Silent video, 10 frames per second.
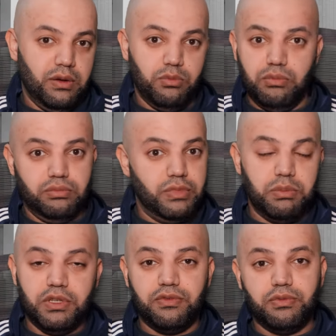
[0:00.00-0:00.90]

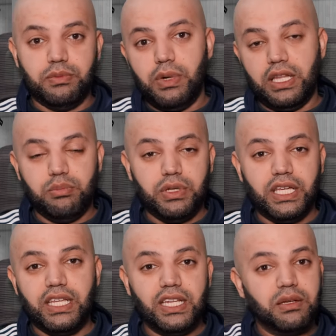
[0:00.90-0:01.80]
maybe at the
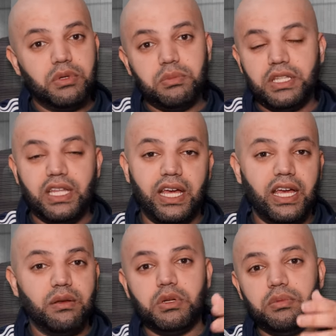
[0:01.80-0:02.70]
beginning, maybe the
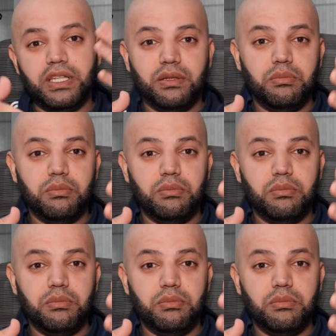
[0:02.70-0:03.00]
end, maybe in the